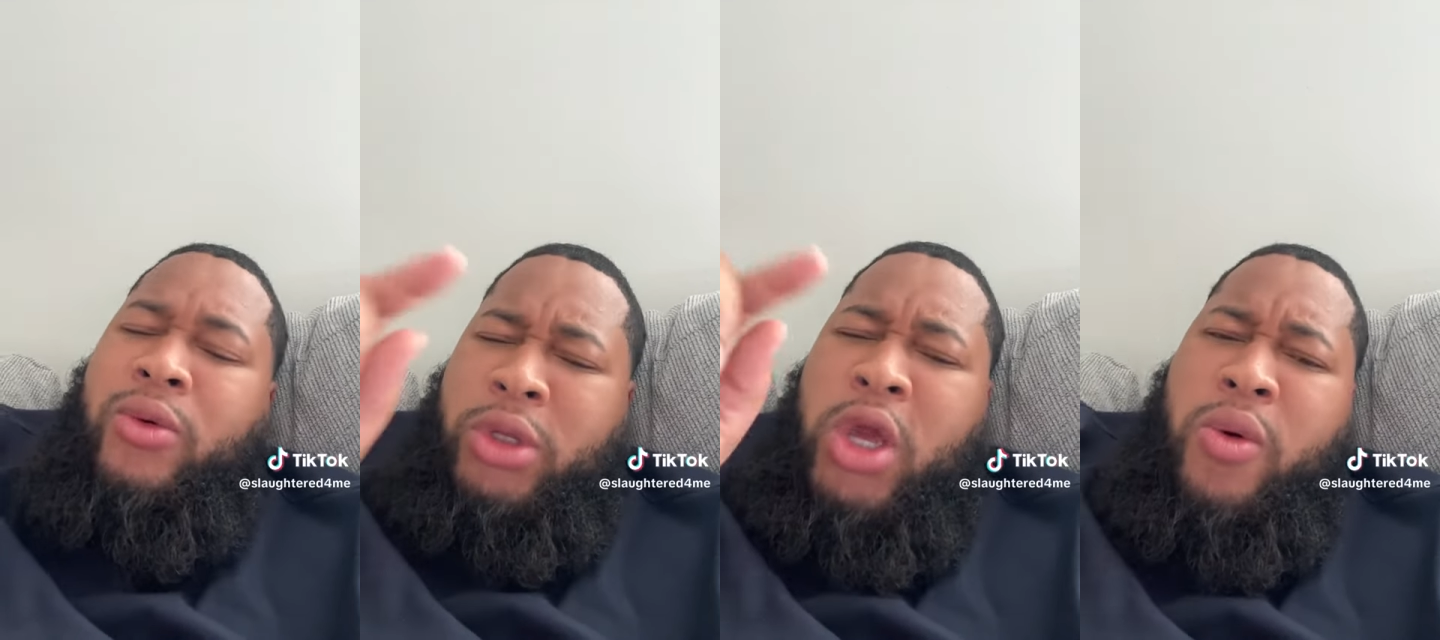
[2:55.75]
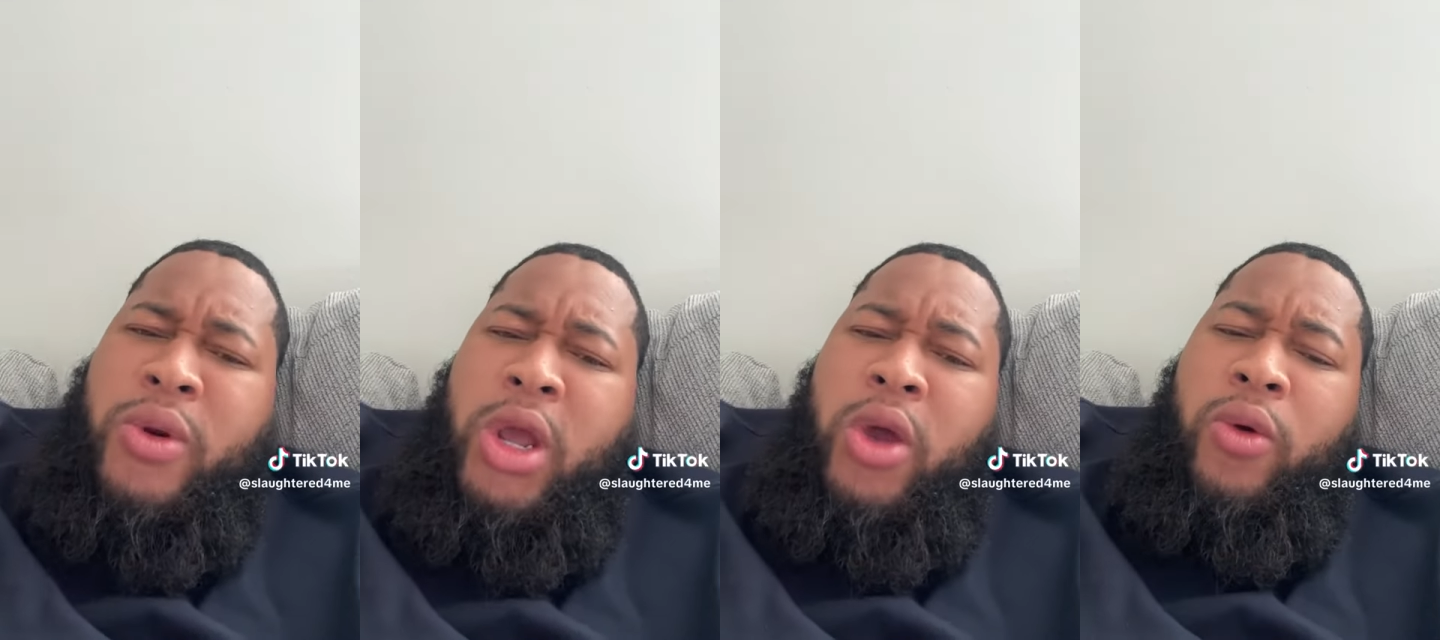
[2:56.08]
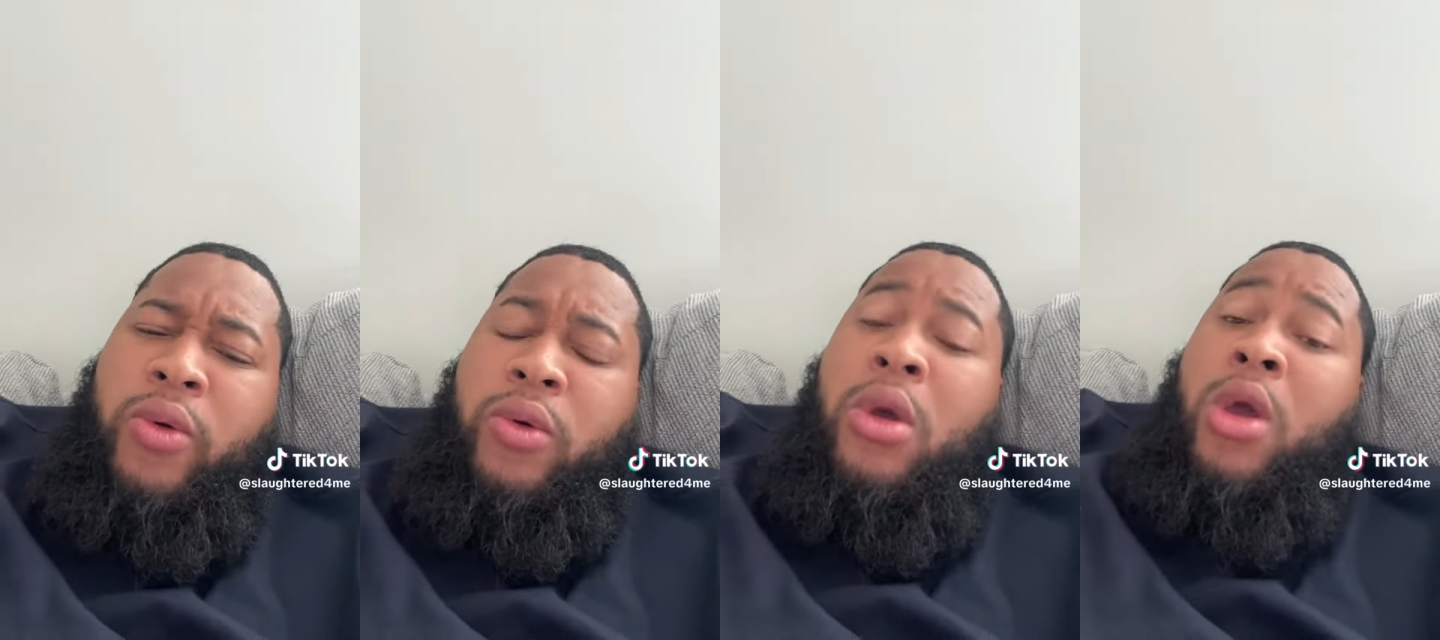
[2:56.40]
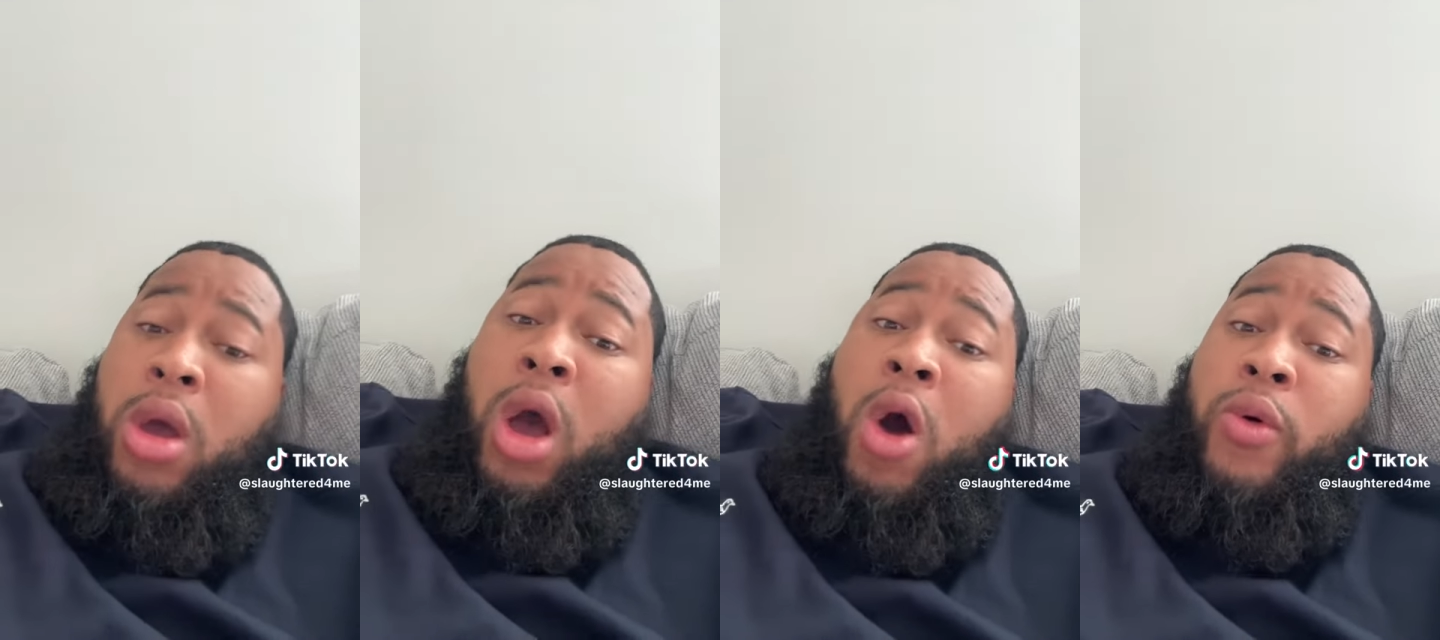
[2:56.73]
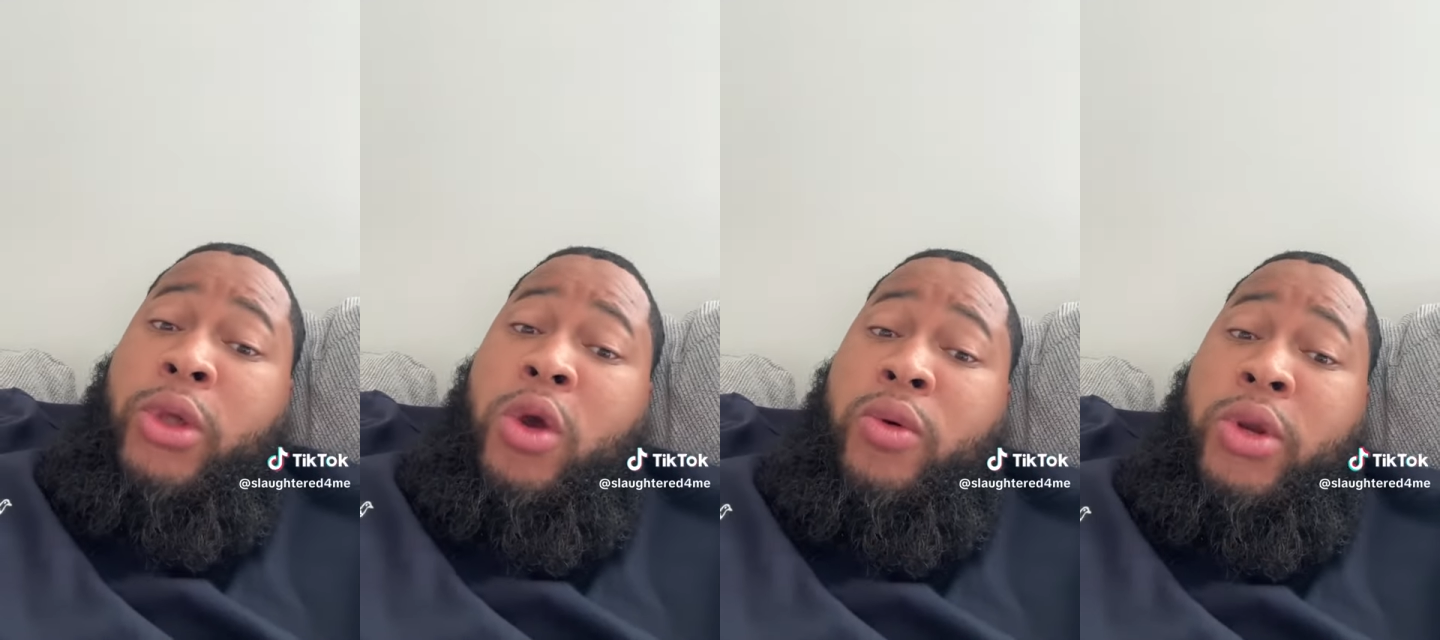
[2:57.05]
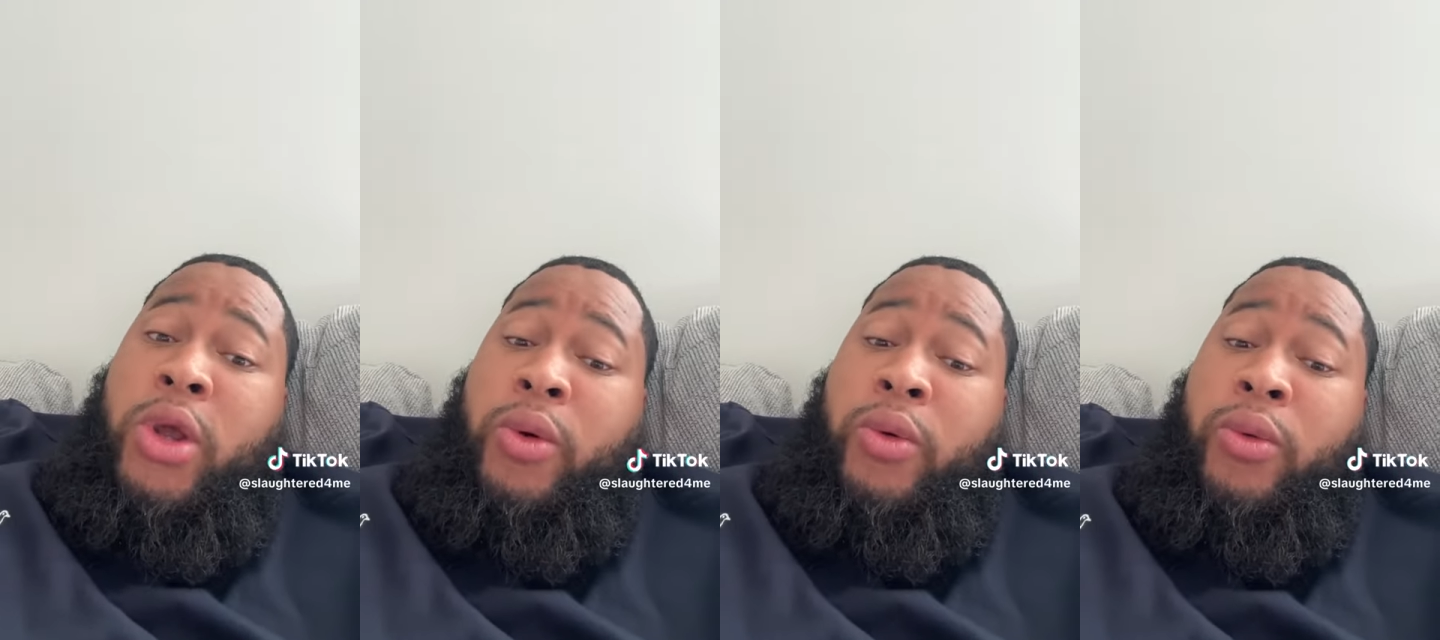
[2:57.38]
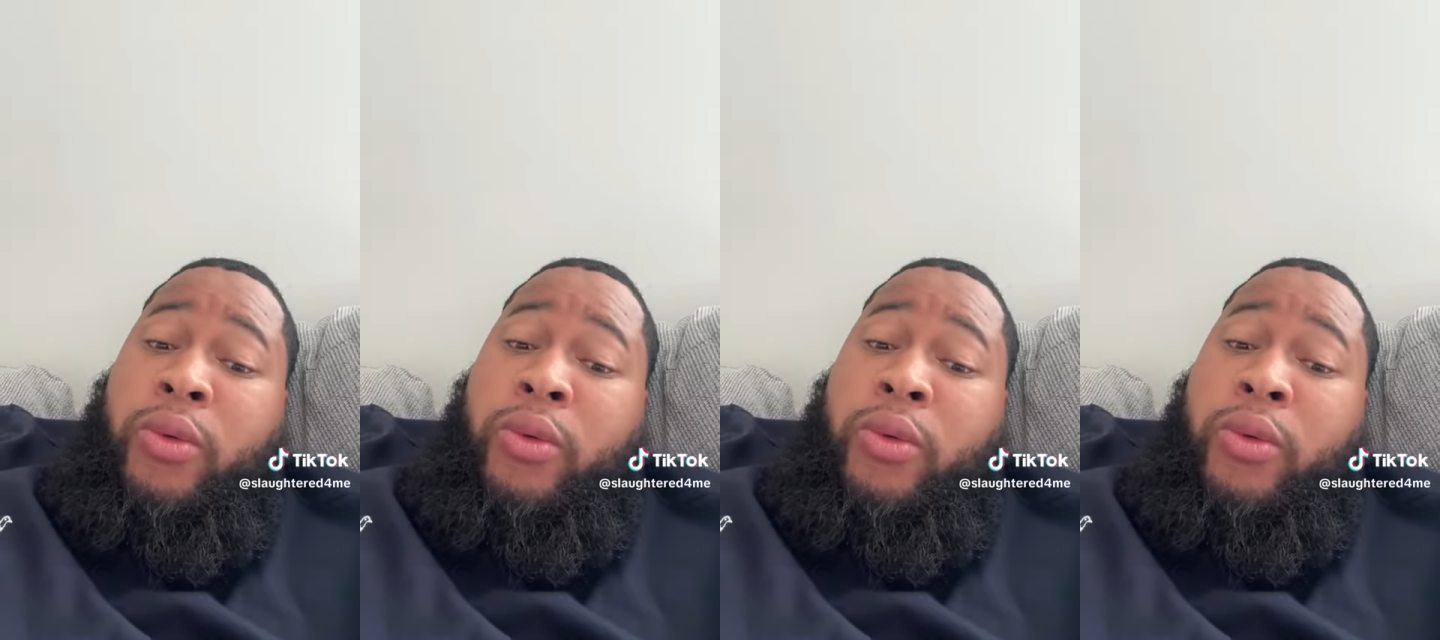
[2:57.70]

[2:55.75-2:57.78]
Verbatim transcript: You knew. Oh, you knew.